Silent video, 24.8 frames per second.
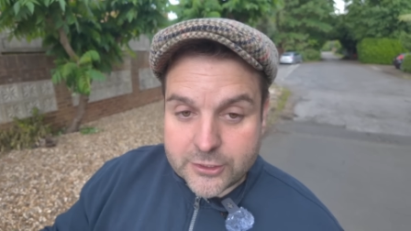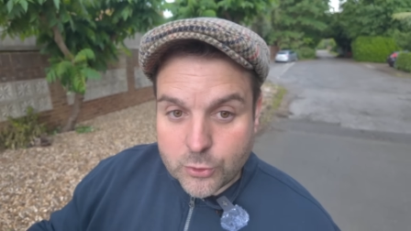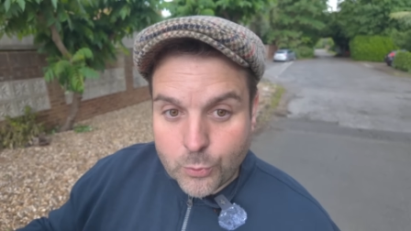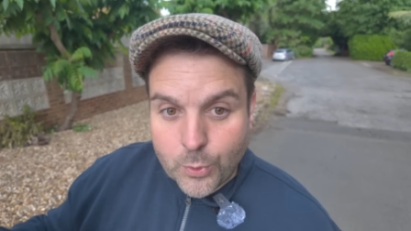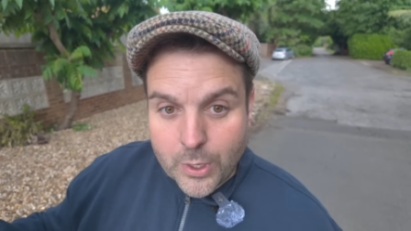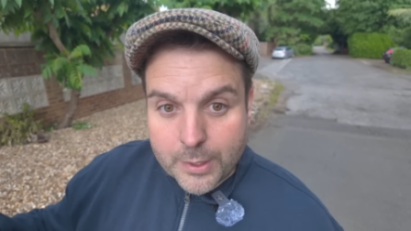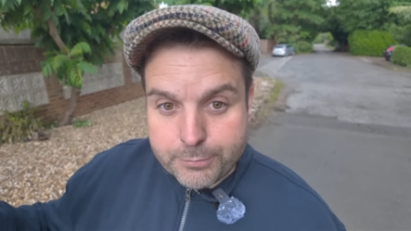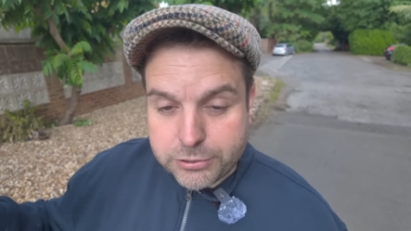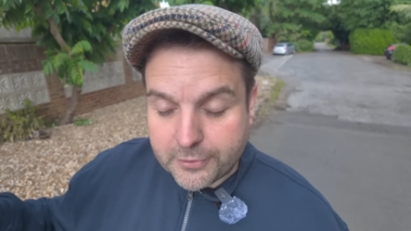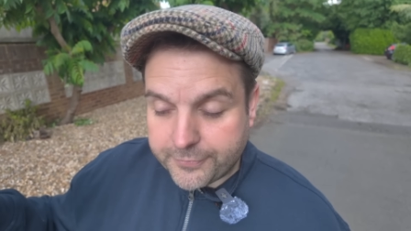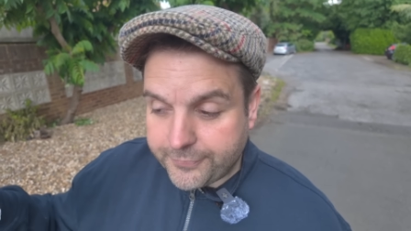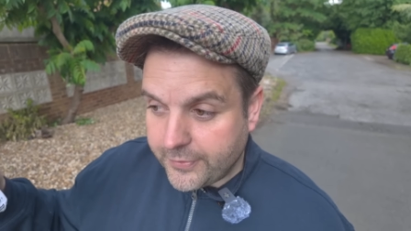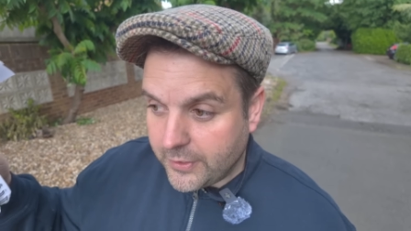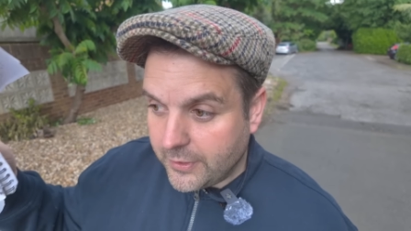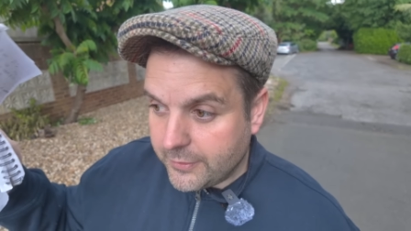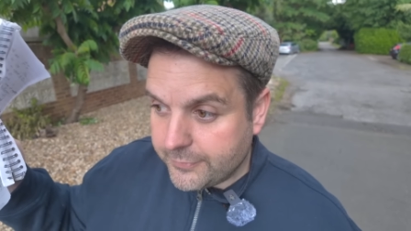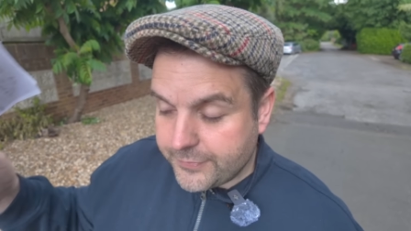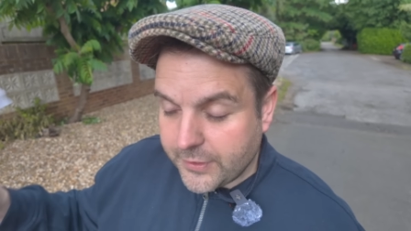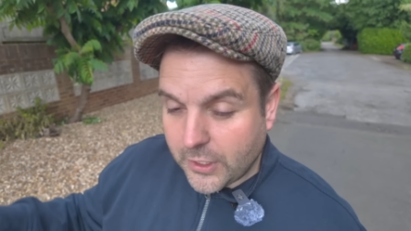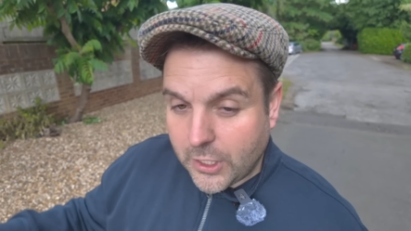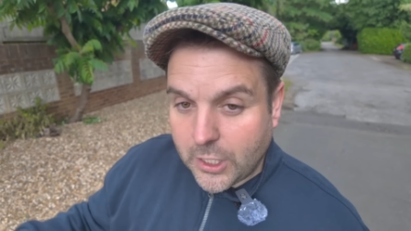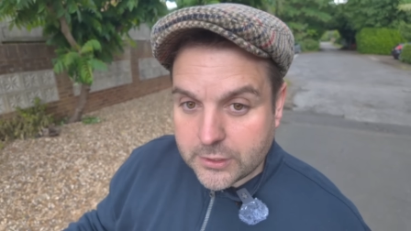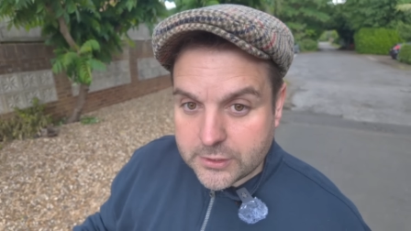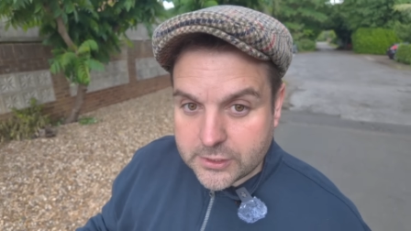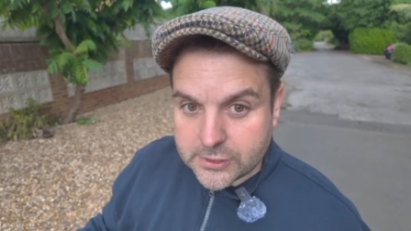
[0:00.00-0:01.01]
do I prefer
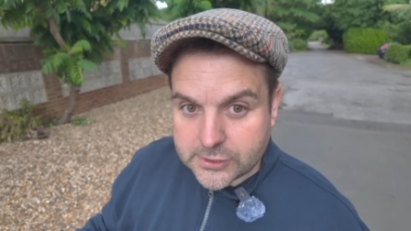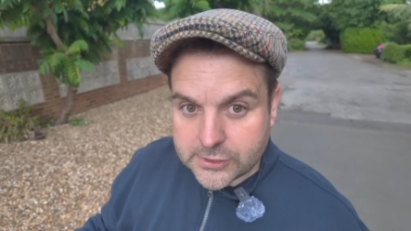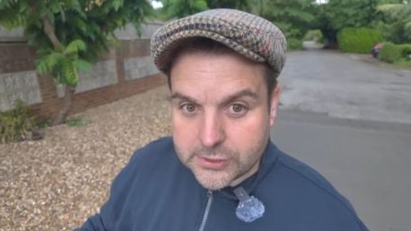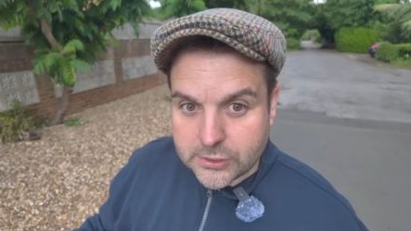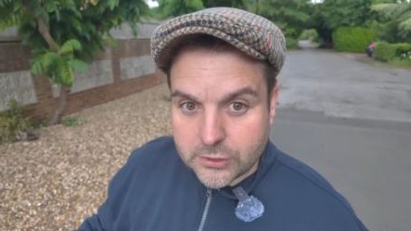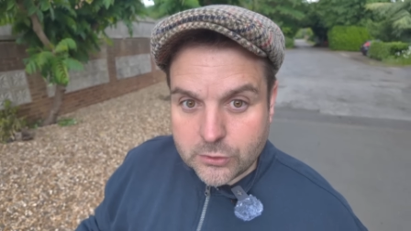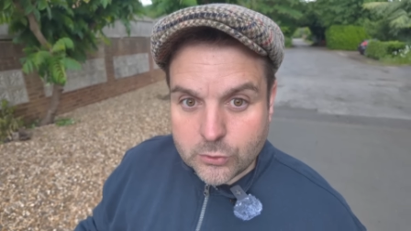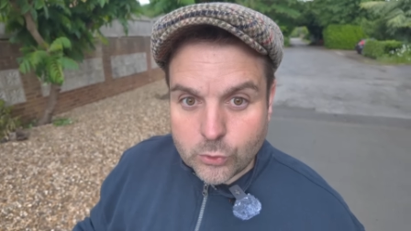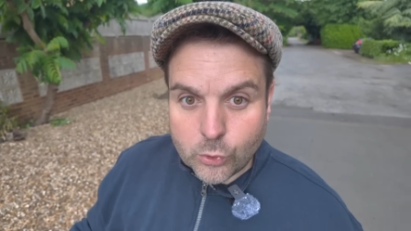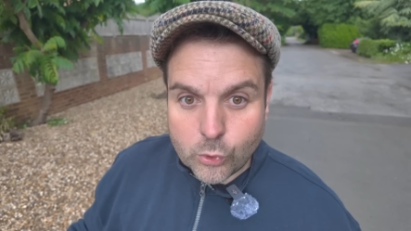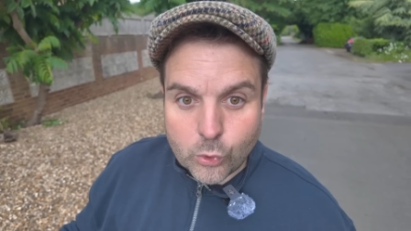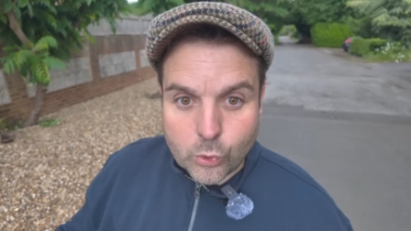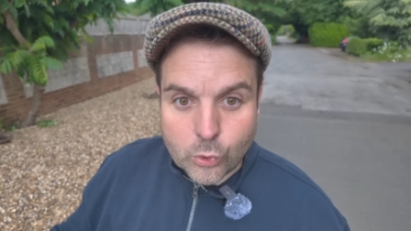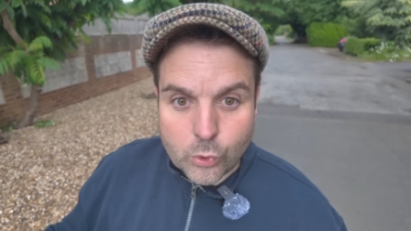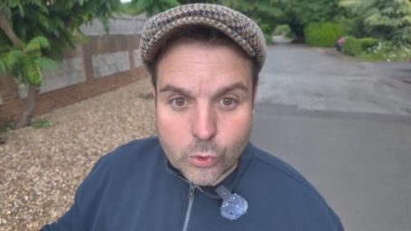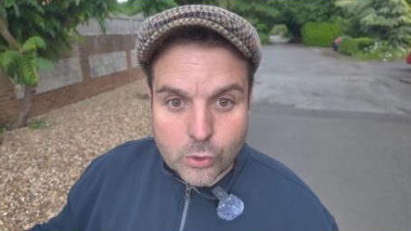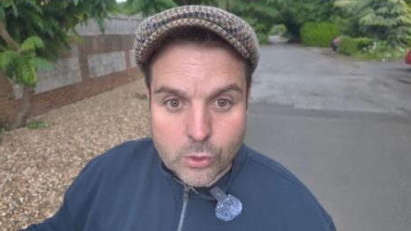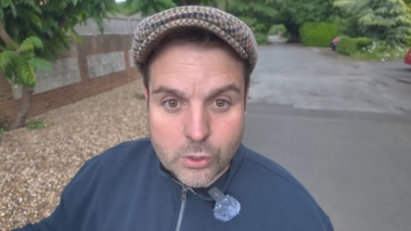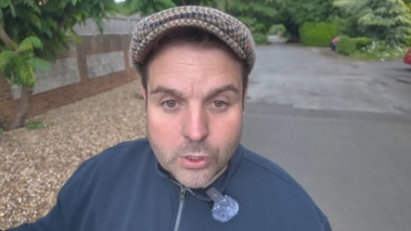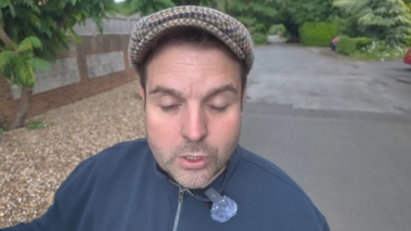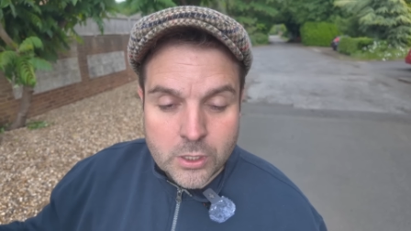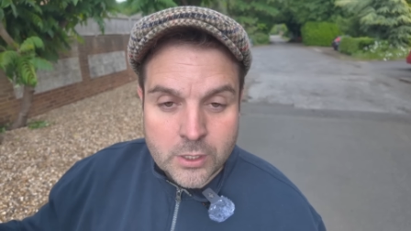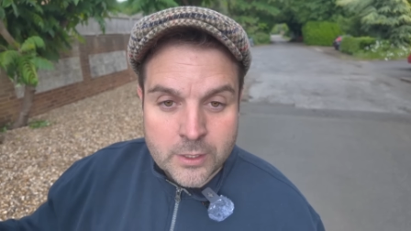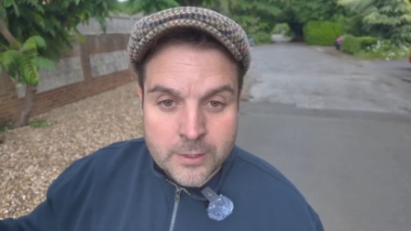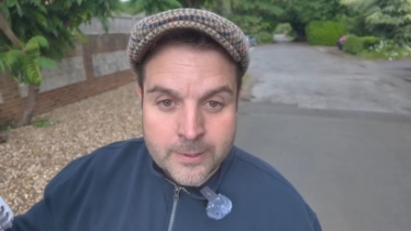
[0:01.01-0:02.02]
Vanderson
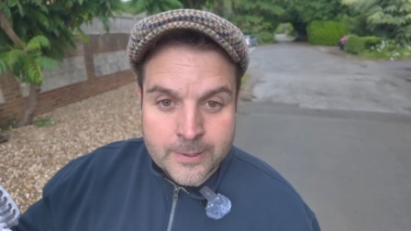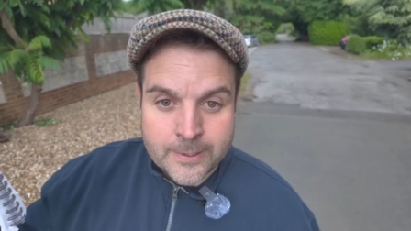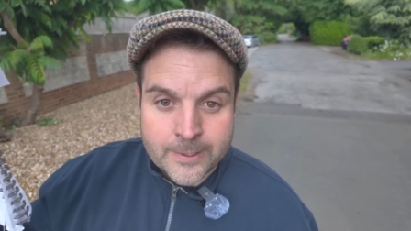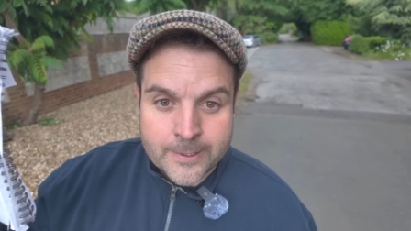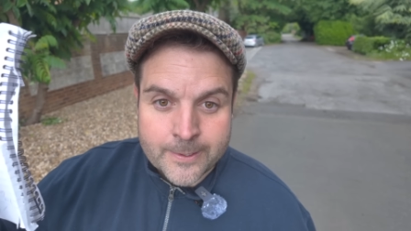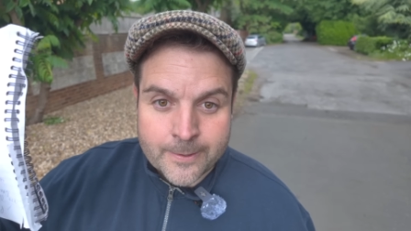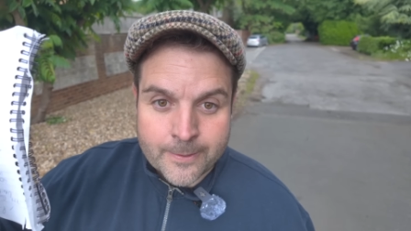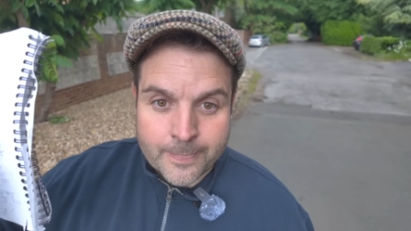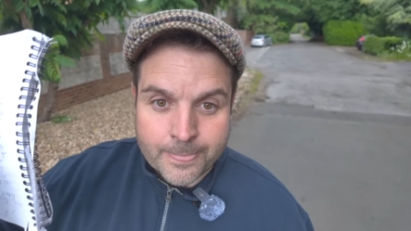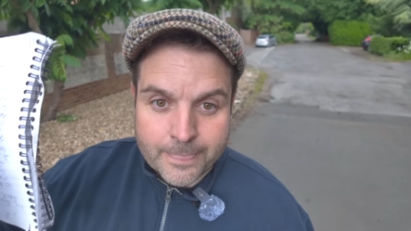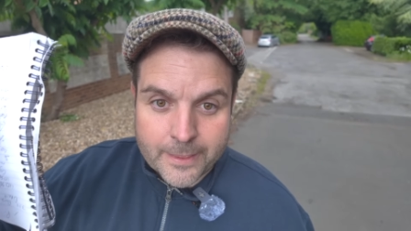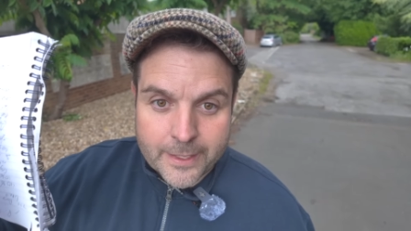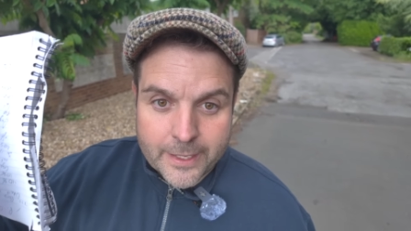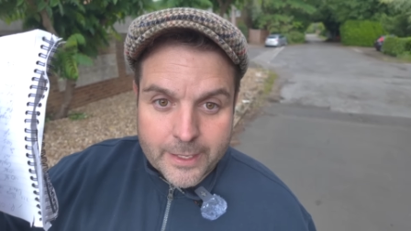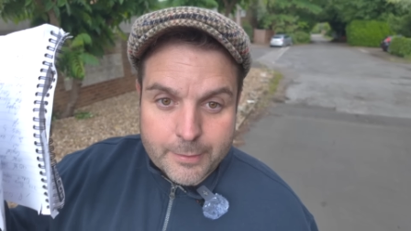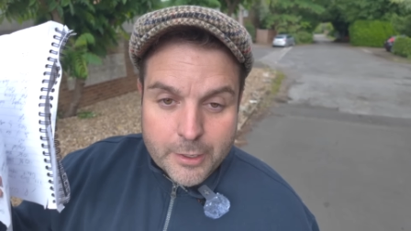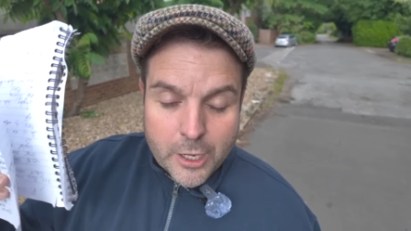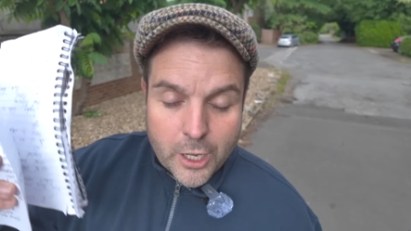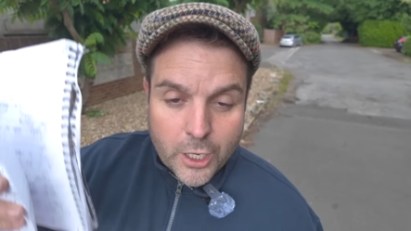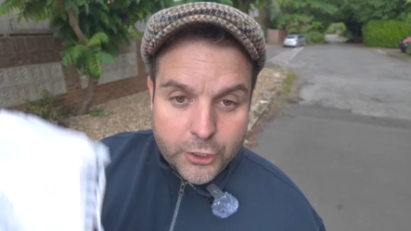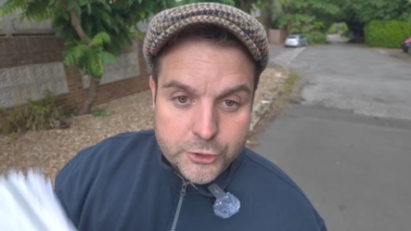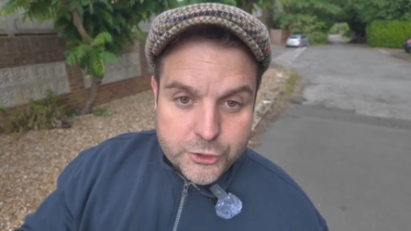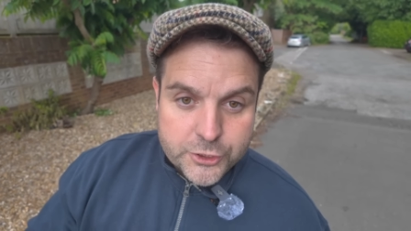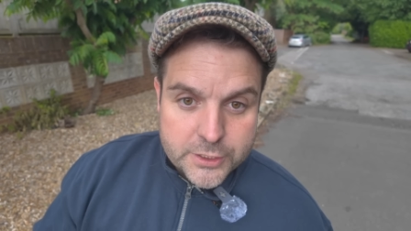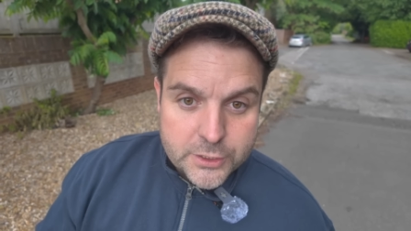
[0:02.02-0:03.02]
or uh,
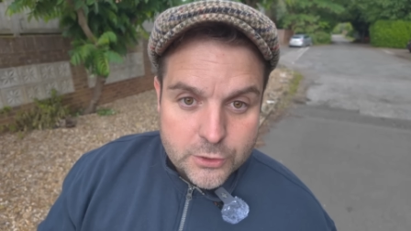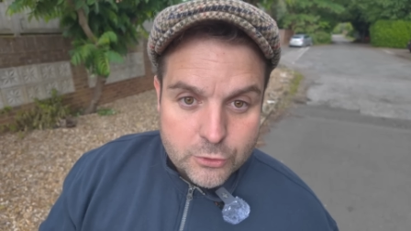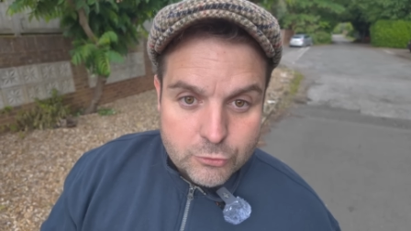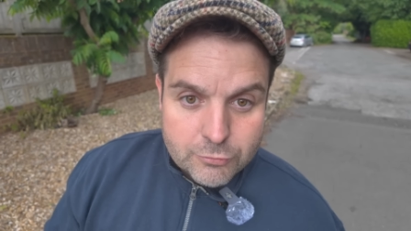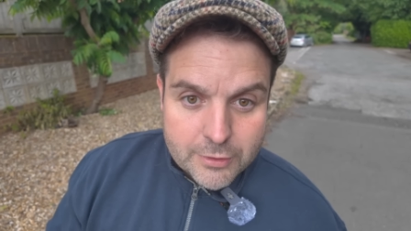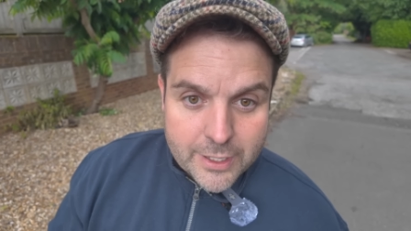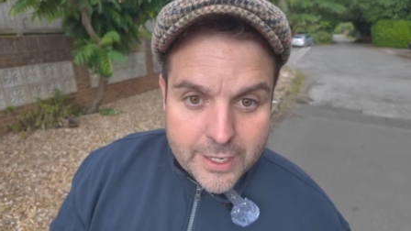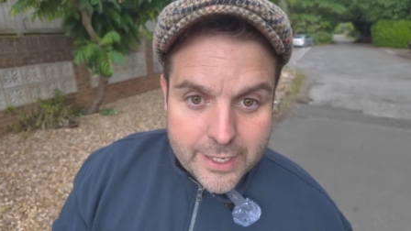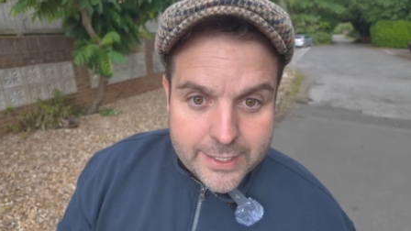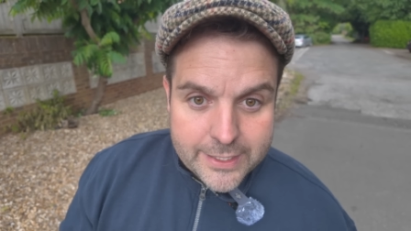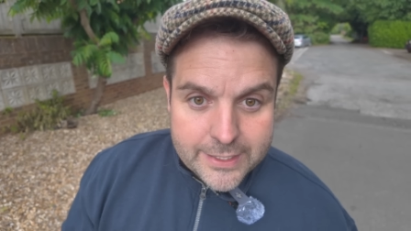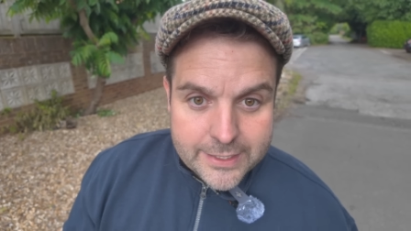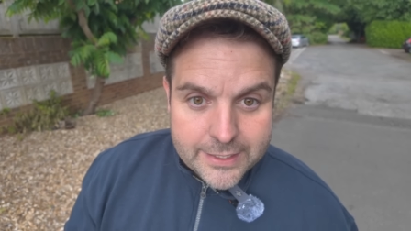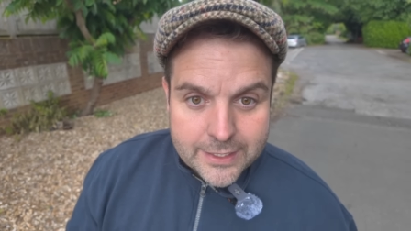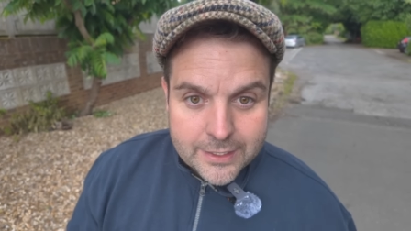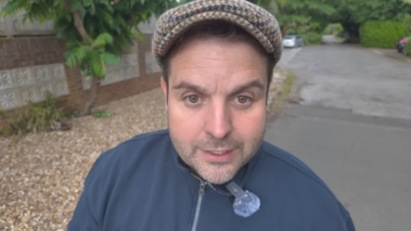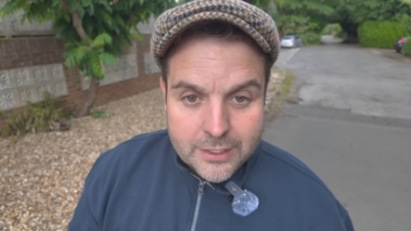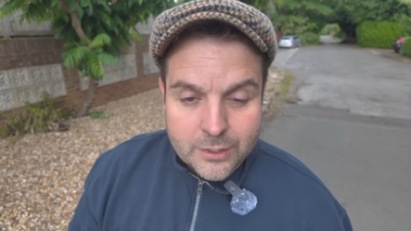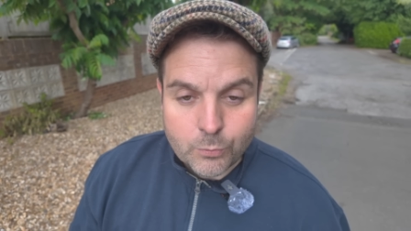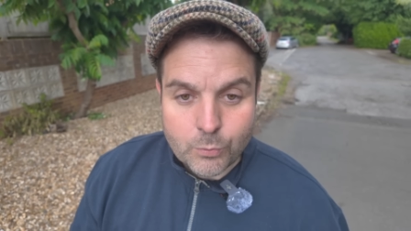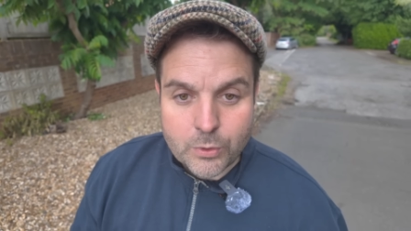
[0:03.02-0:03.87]
Archie Gray?